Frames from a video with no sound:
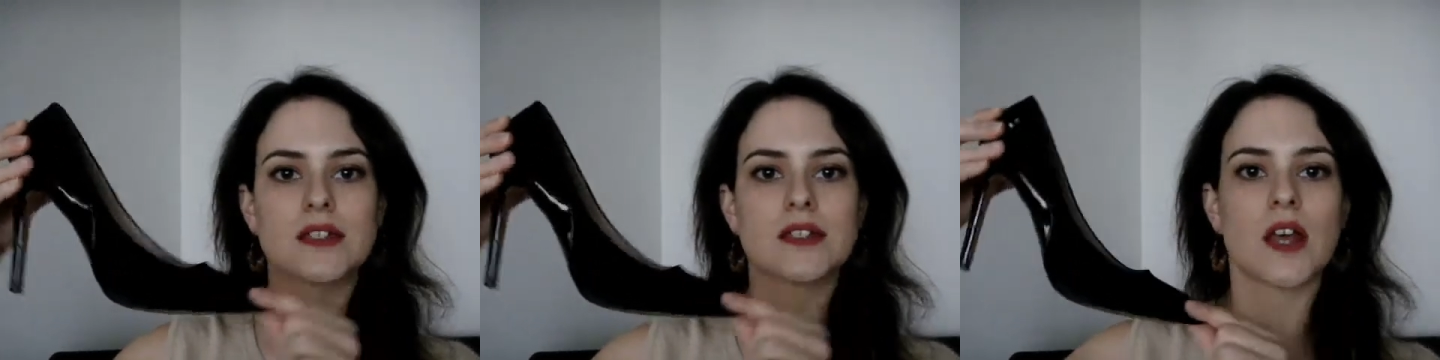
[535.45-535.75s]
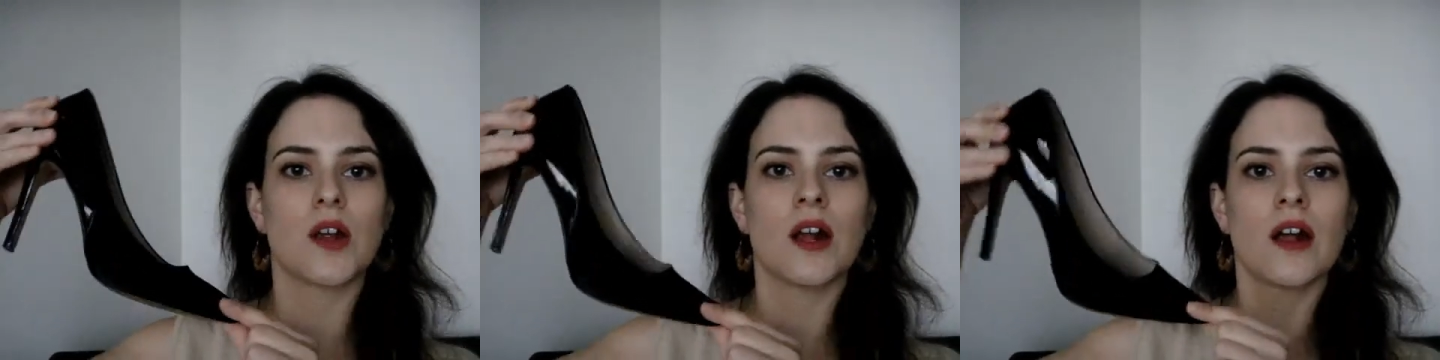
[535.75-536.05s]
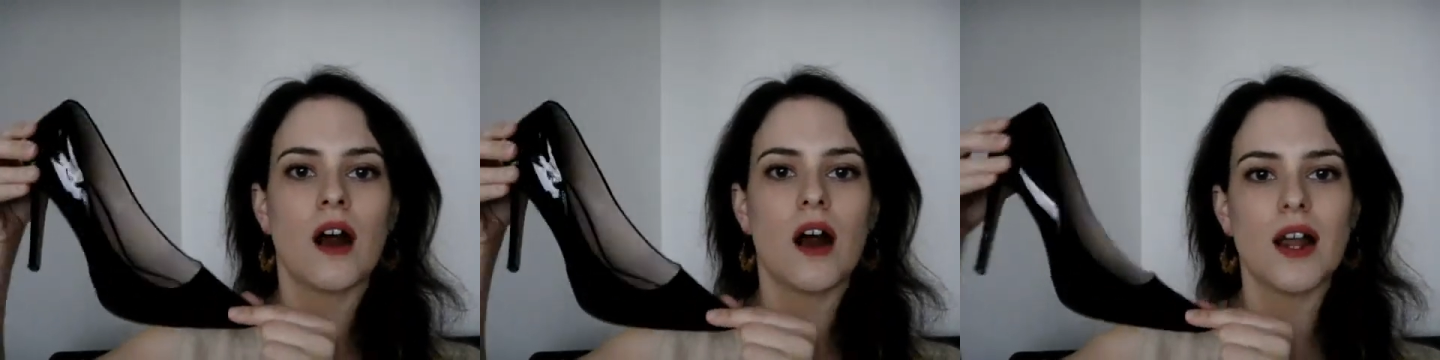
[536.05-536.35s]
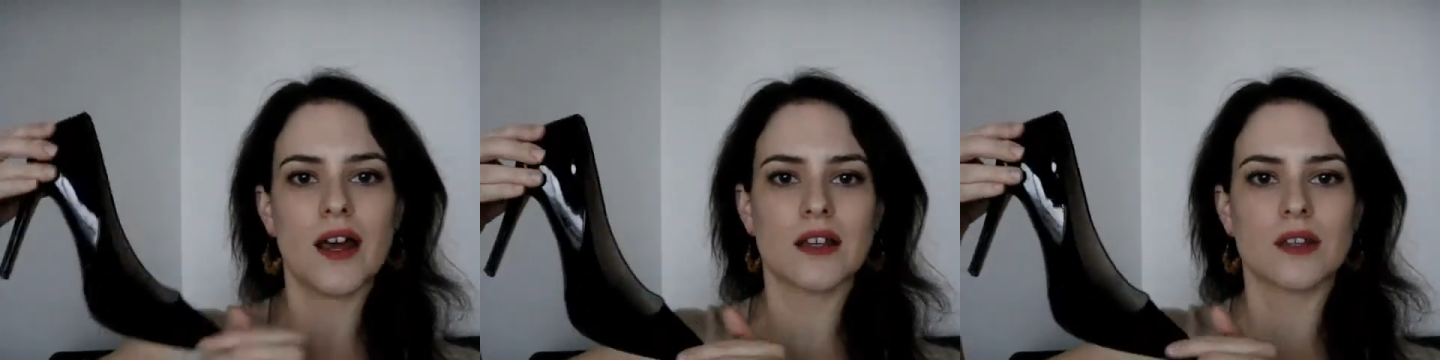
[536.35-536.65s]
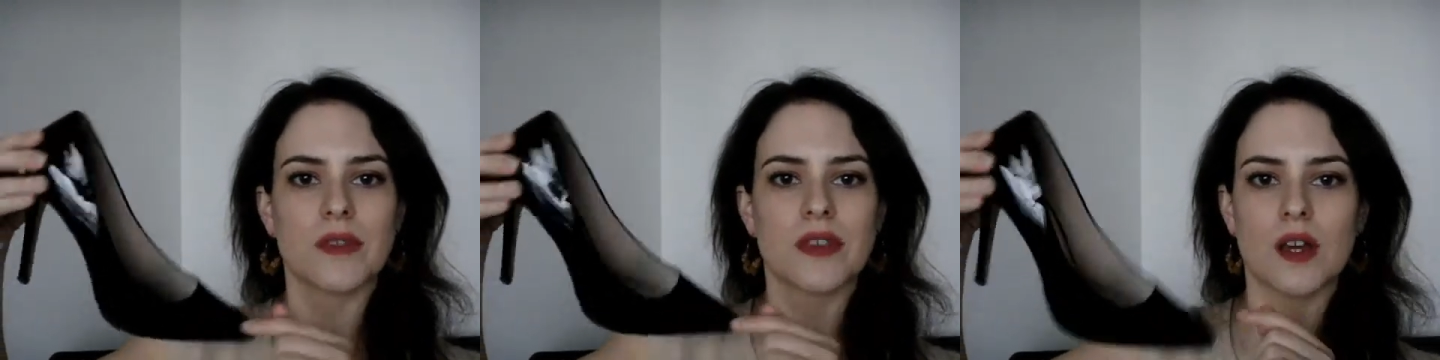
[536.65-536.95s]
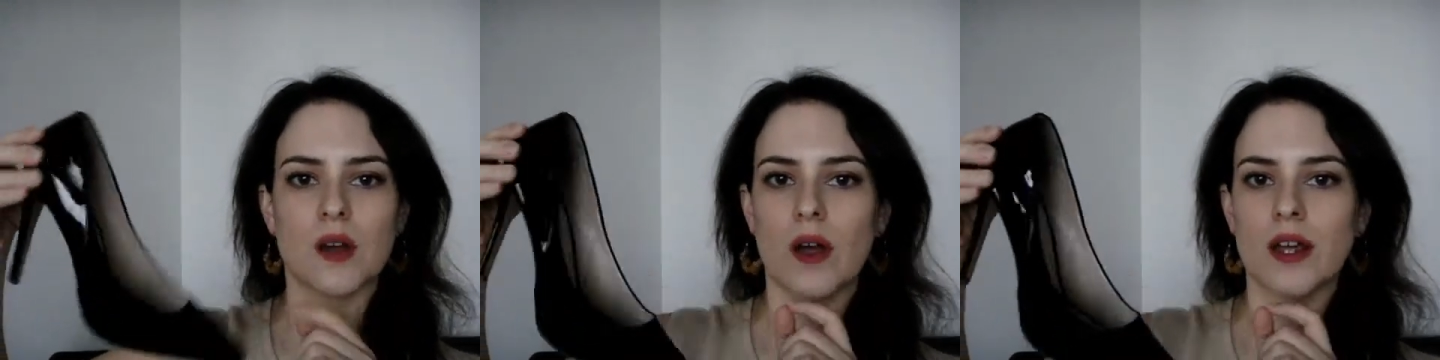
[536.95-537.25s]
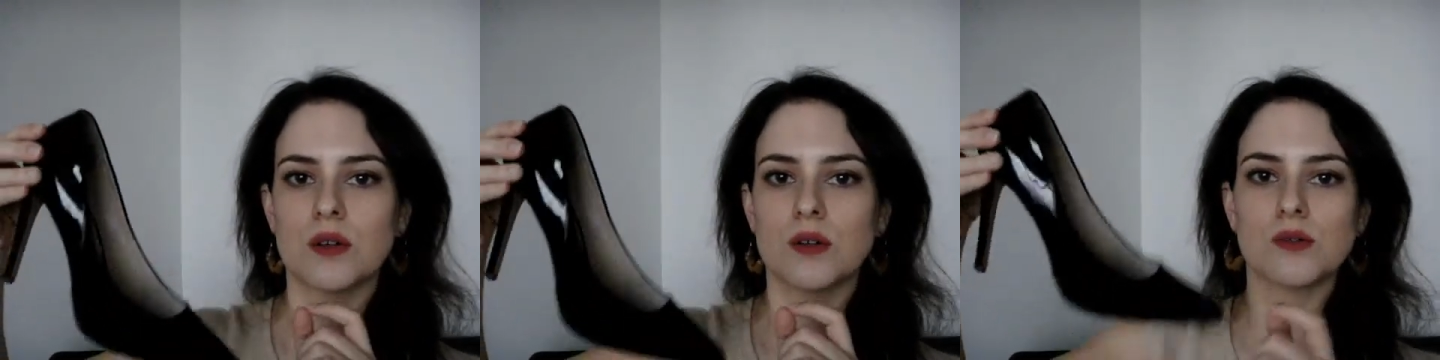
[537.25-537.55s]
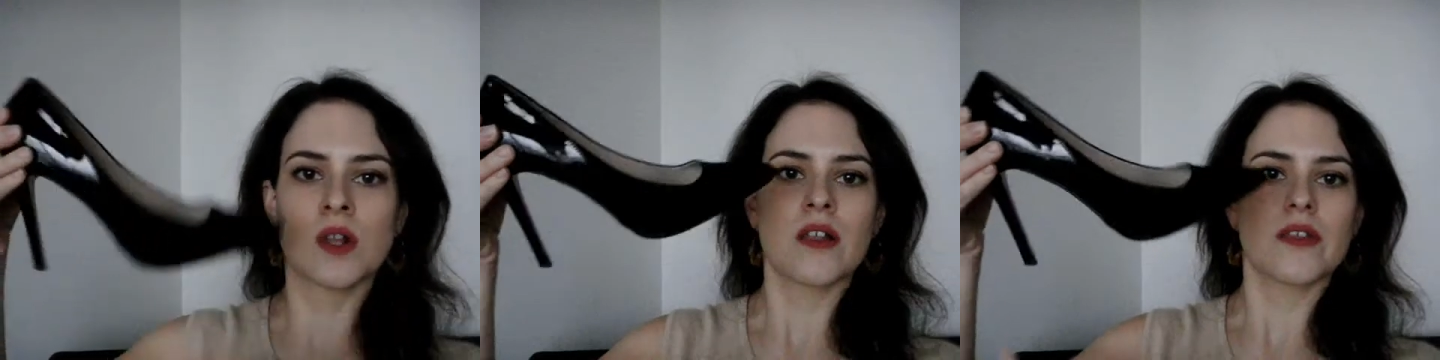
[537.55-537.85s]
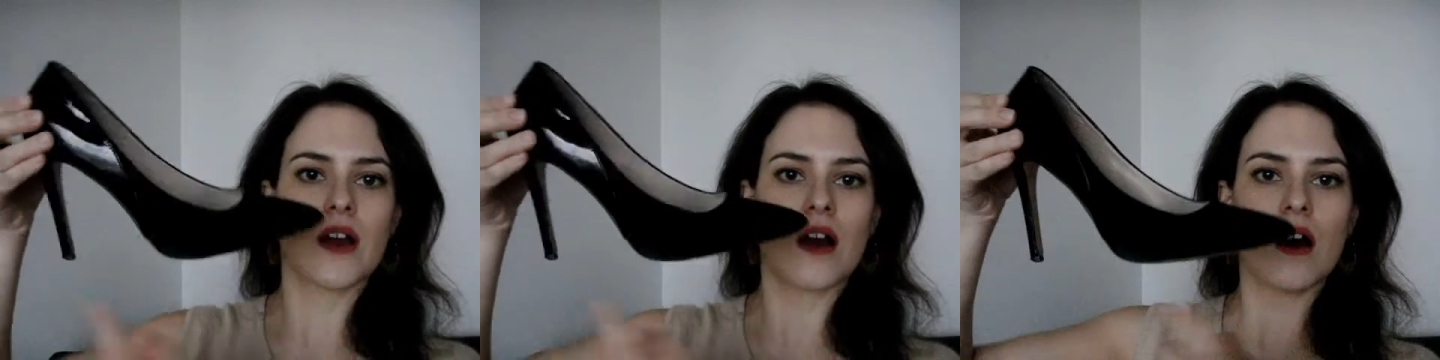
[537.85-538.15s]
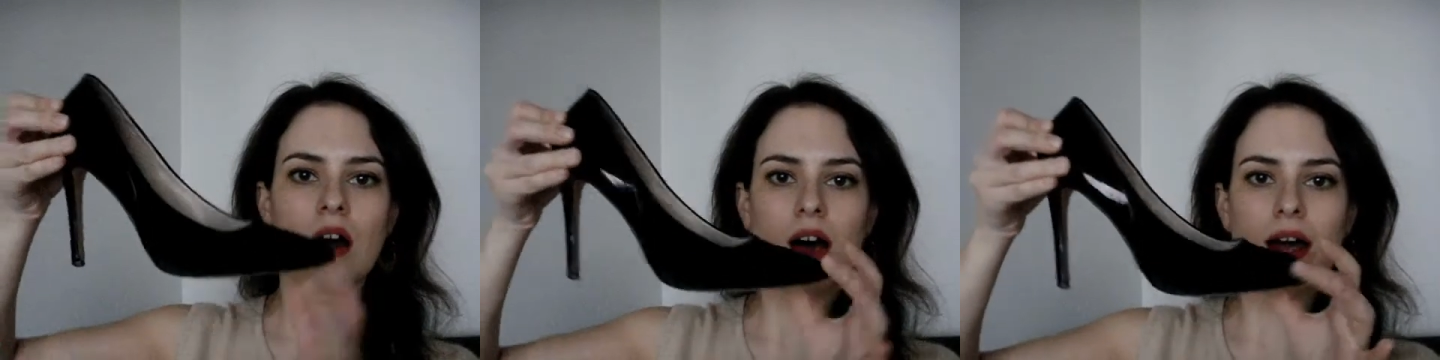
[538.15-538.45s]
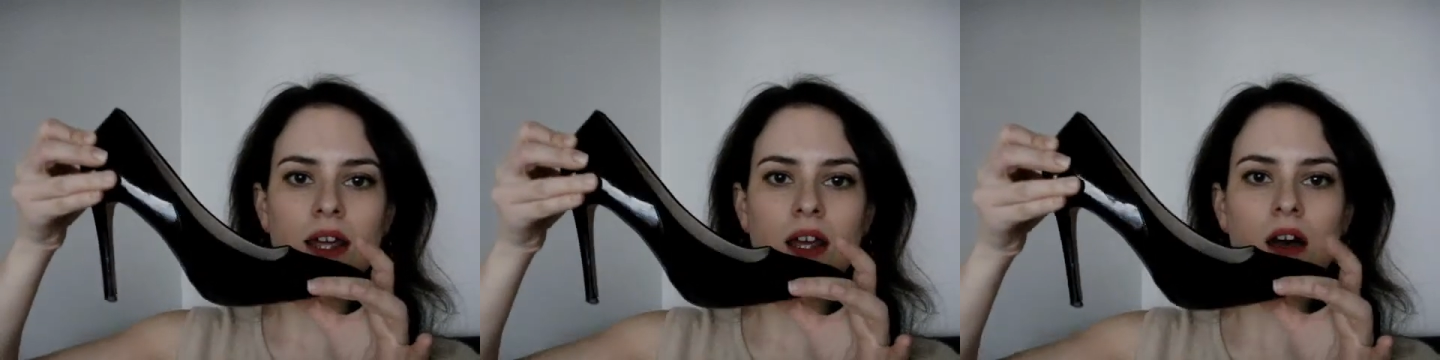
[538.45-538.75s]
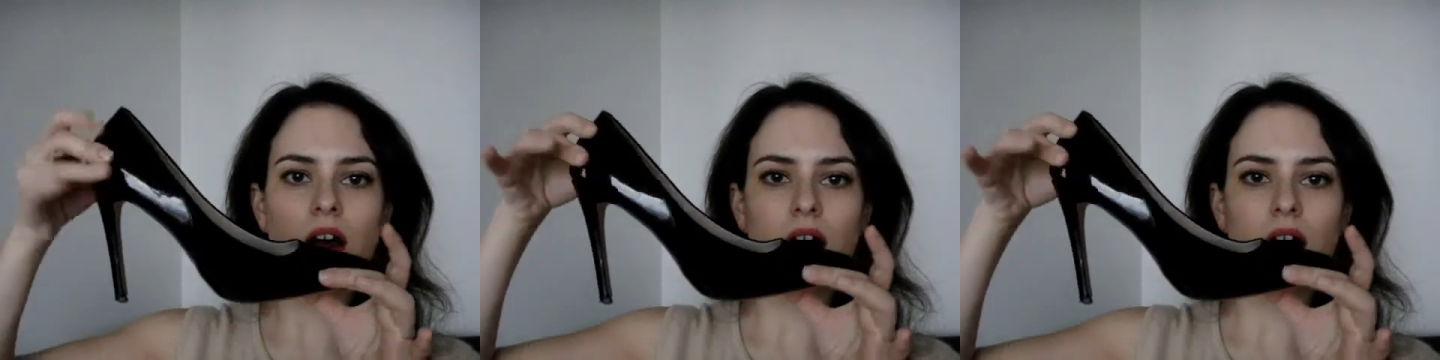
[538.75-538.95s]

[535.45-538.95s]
So I like them. I think they're quite cool. They are high.